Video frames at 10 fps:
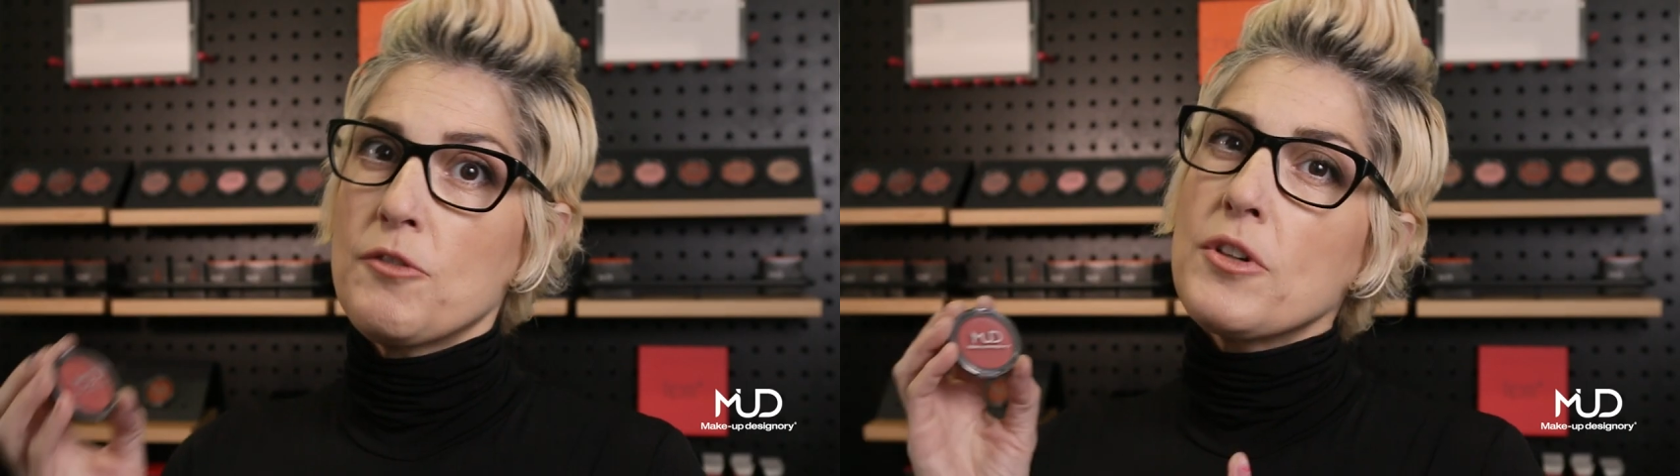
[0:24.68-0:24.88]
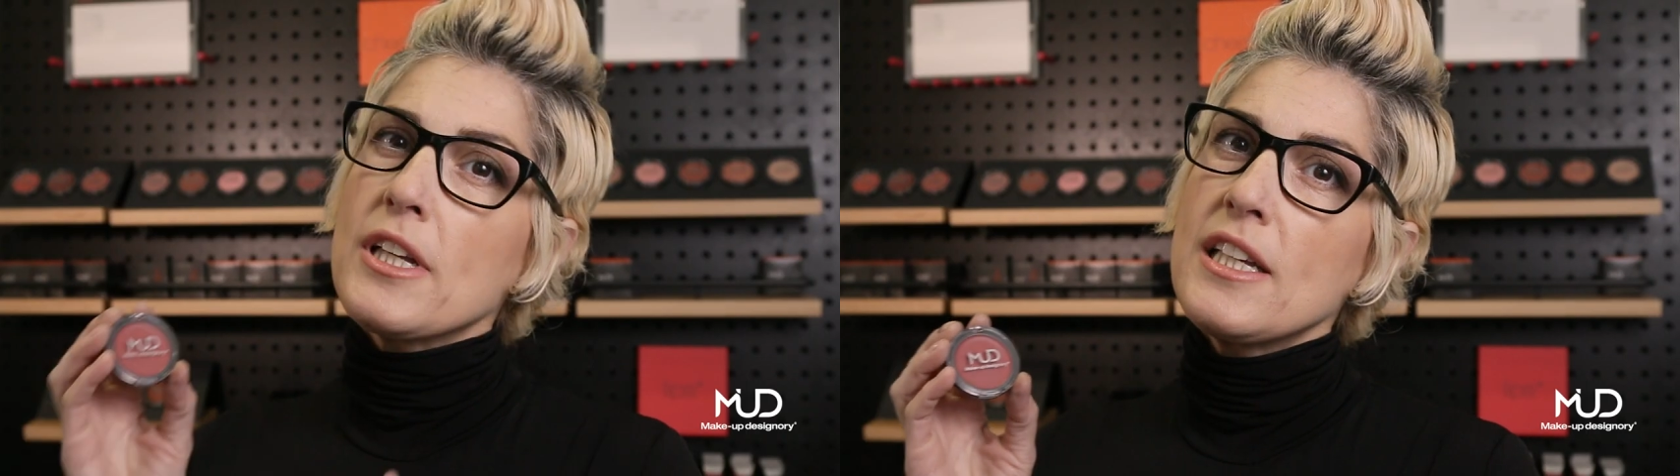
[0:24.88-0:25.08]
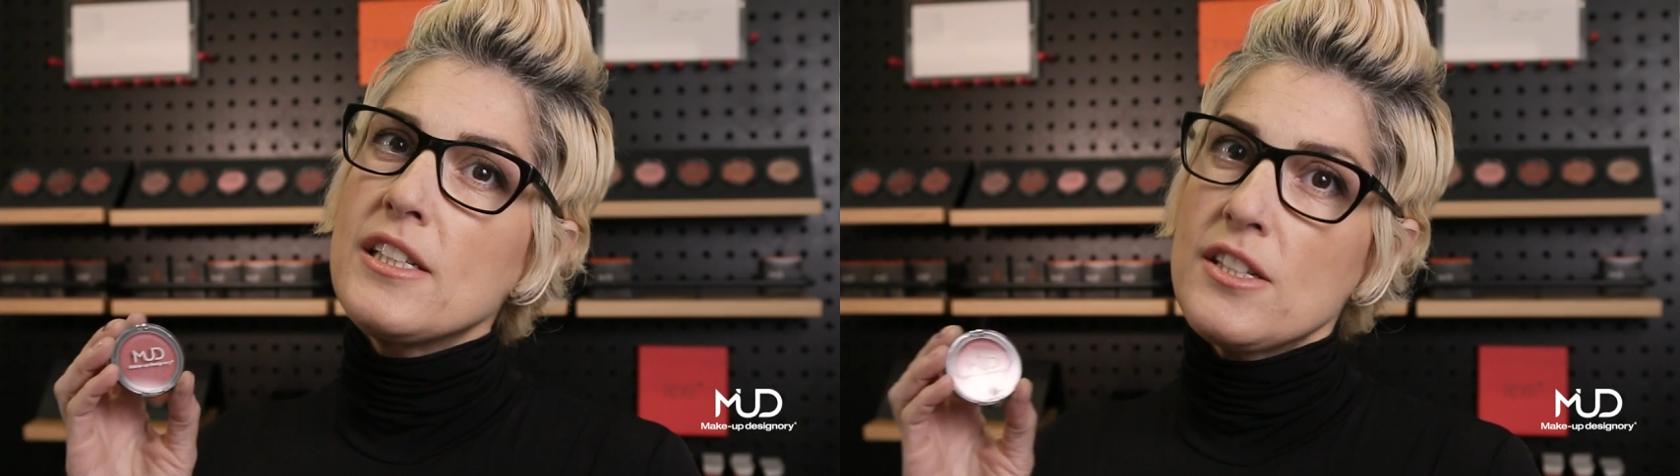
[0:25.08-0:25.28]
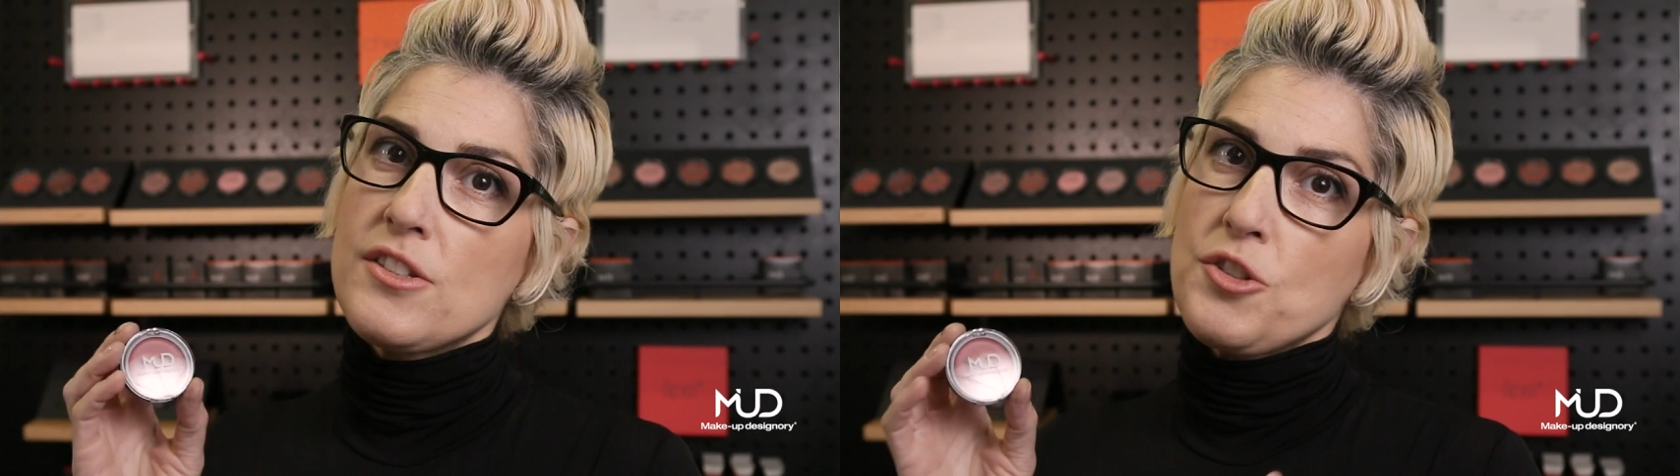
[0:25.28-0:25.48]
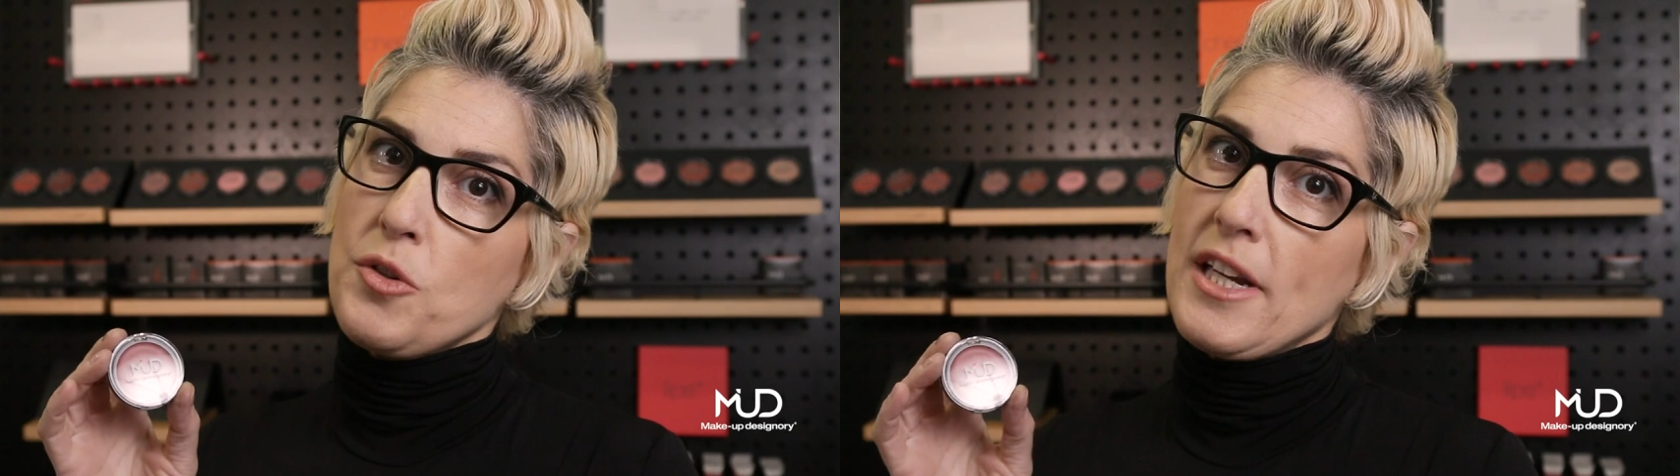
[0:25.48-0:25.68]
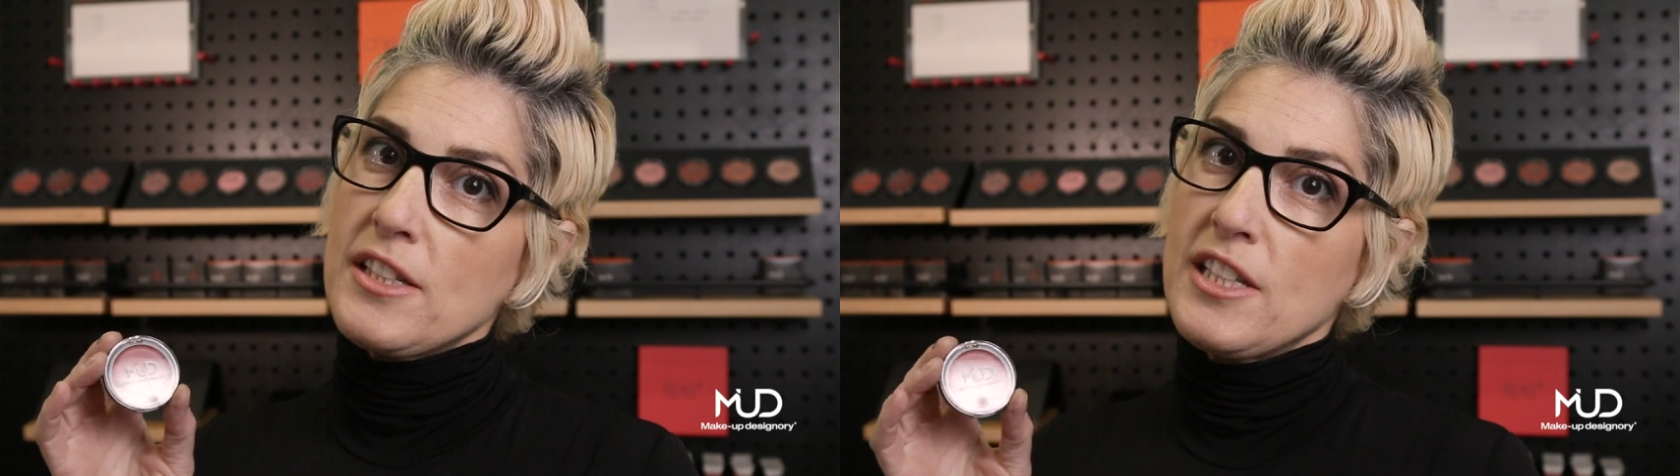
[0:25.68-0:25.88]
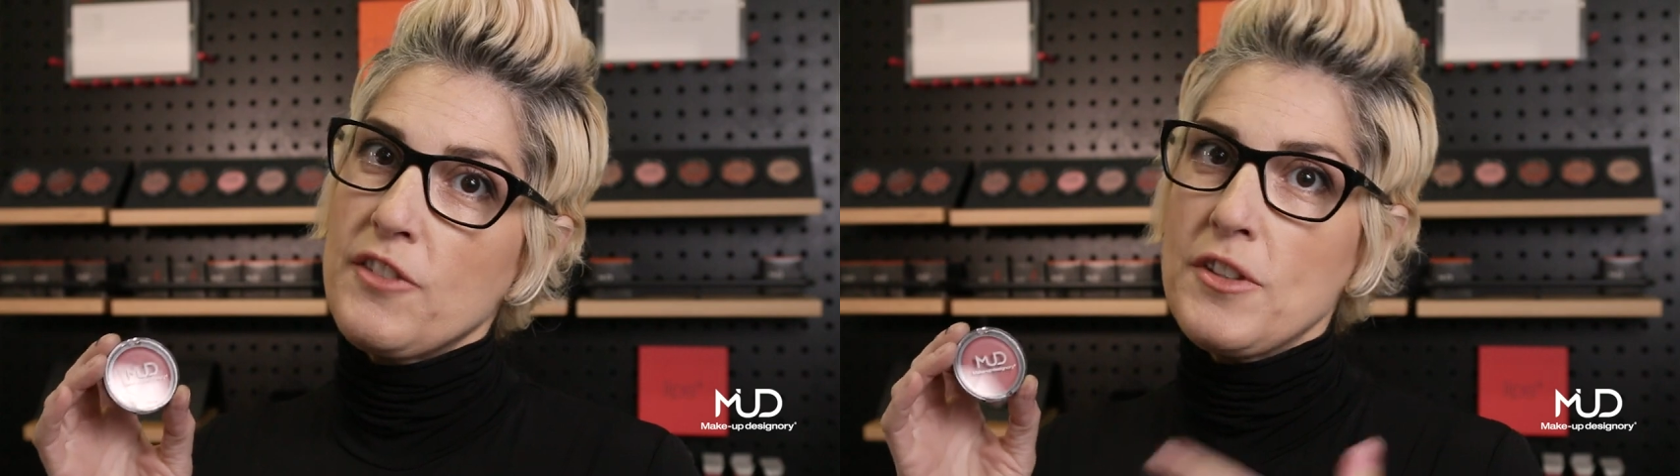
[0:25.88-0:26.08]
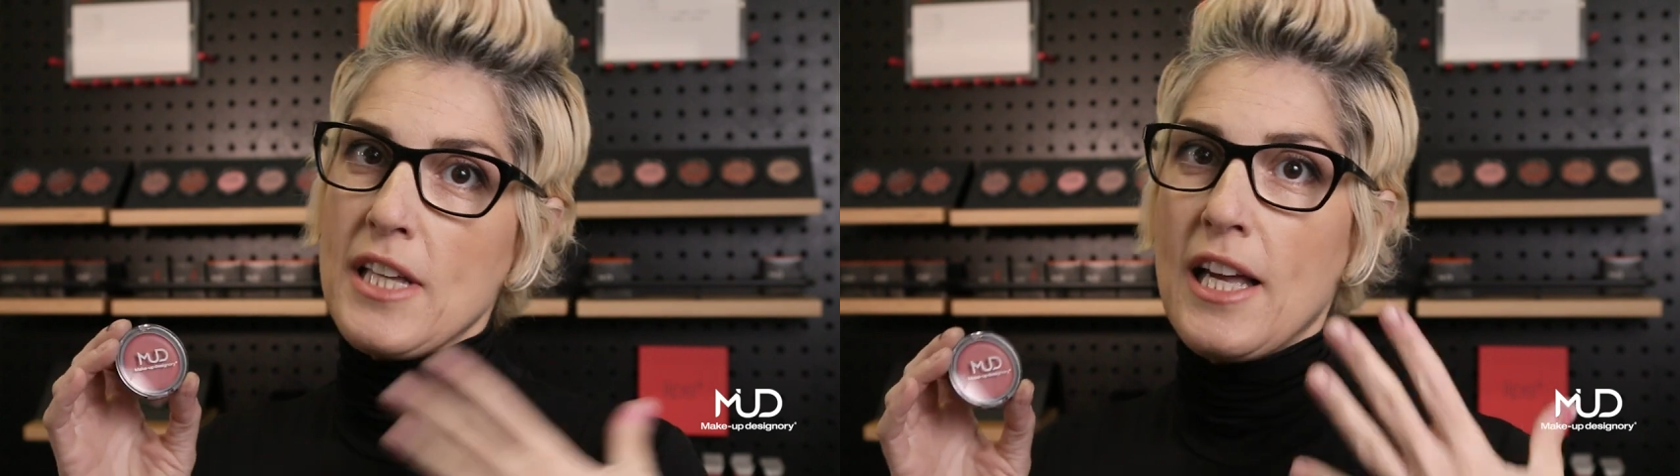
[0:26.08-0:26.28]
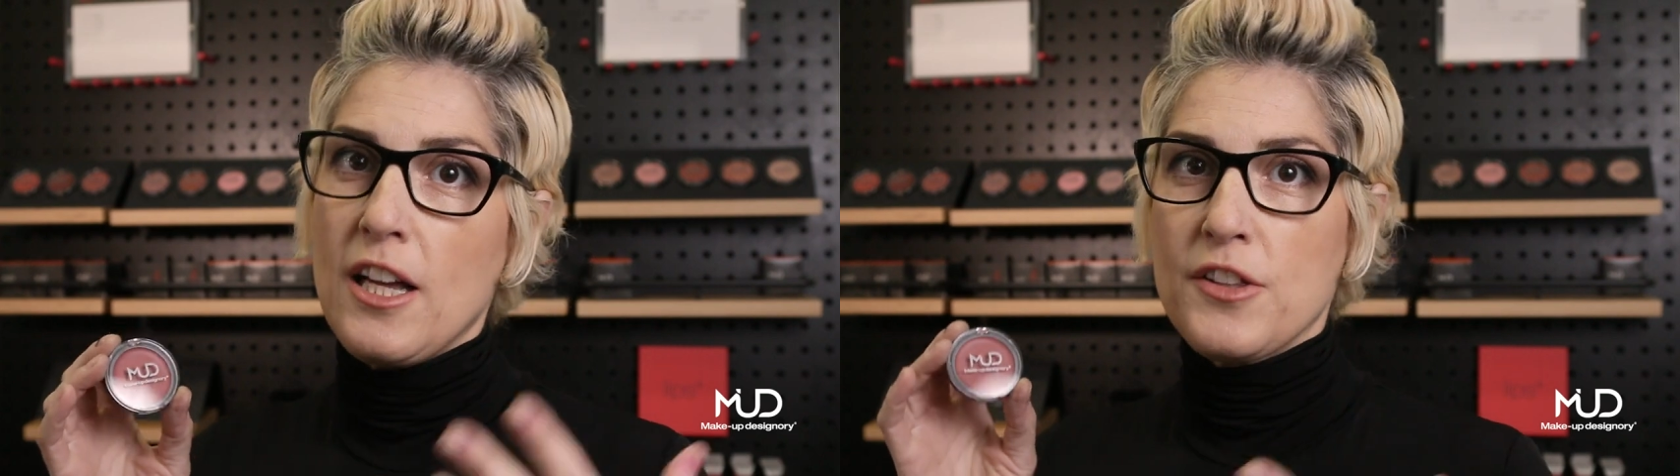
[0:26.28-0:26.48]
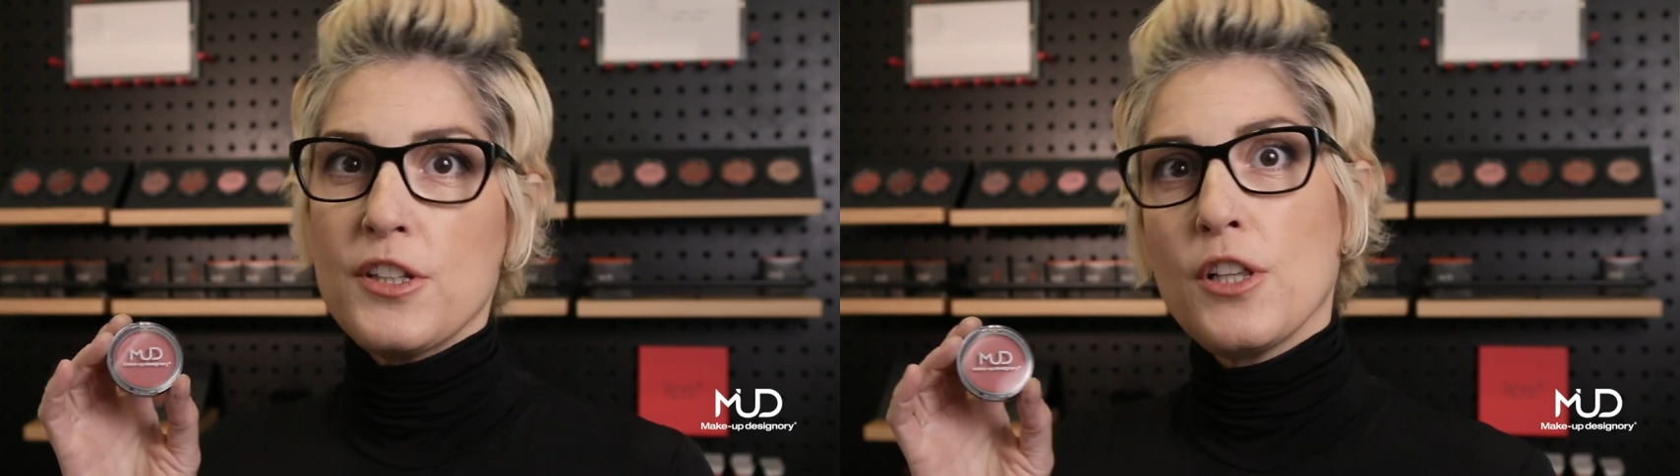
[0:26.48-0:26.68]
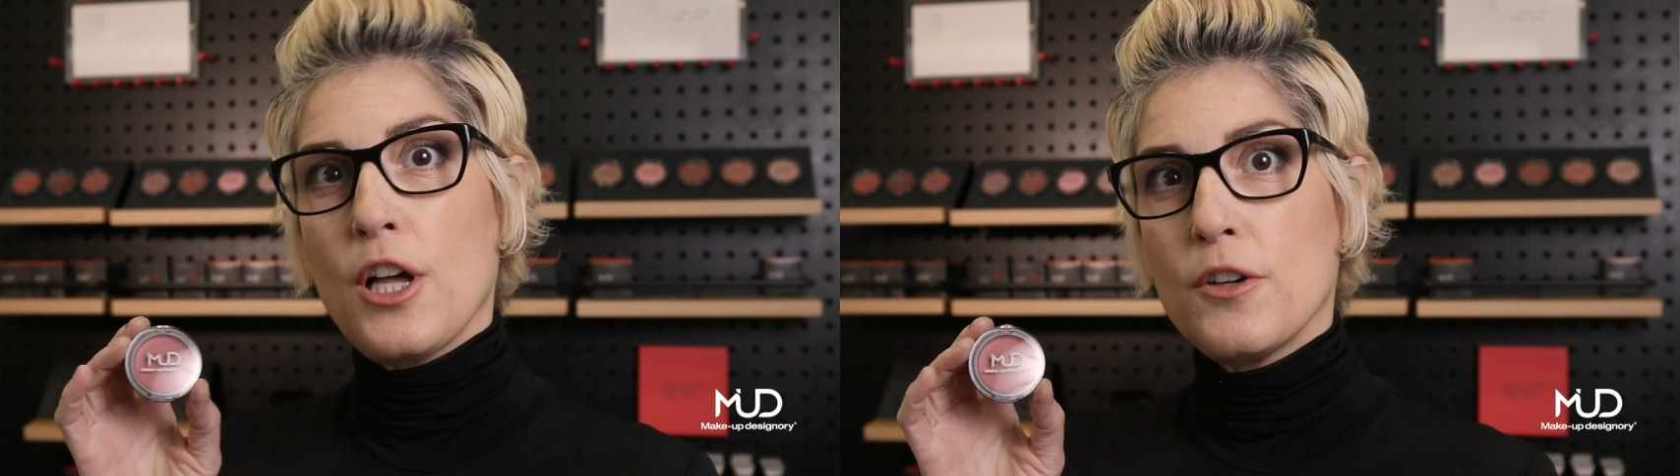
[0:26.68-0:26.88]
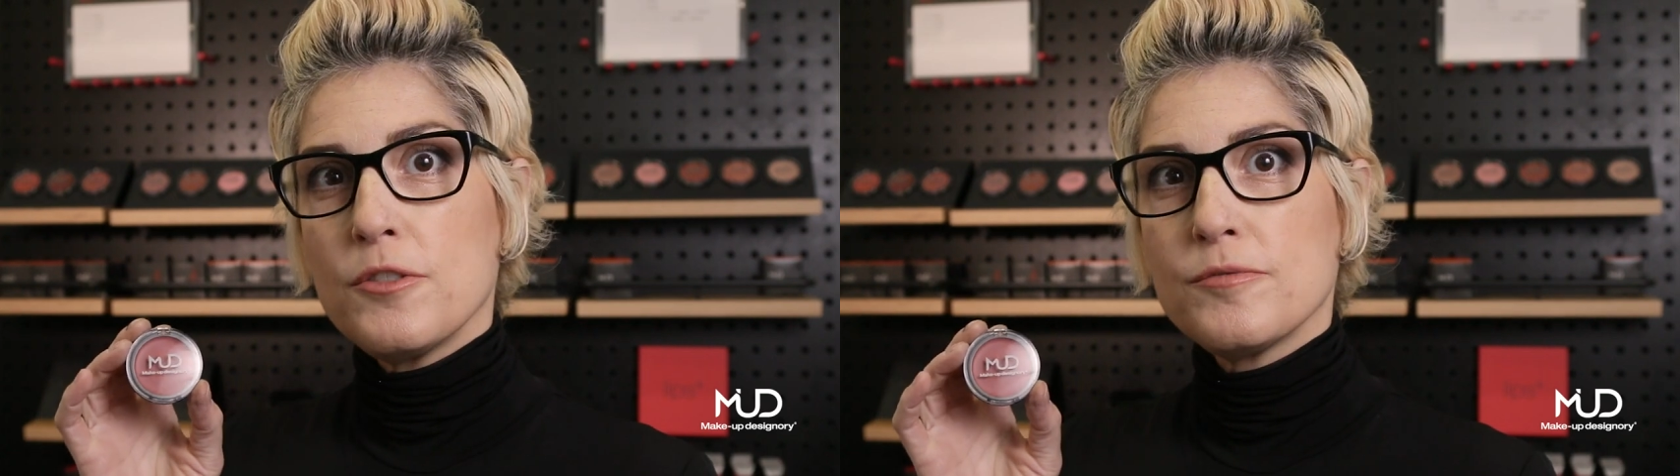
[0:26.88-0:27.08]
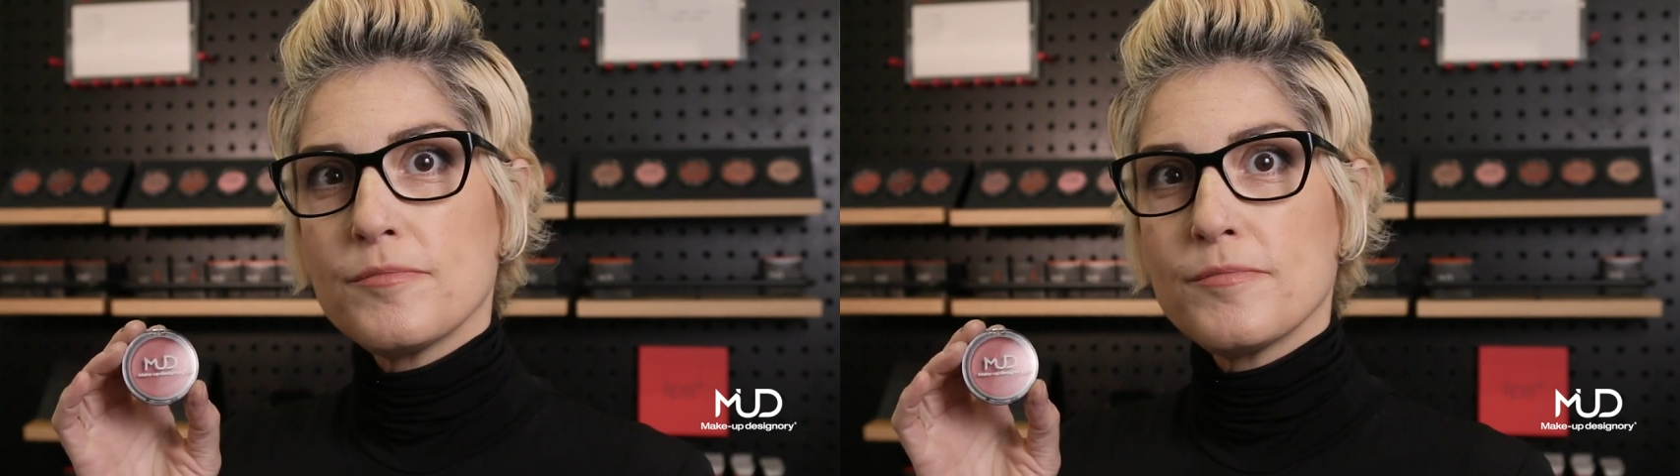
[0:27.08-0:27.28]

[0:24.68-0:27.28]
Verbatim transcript: It really does the trick to give you that healthy glow.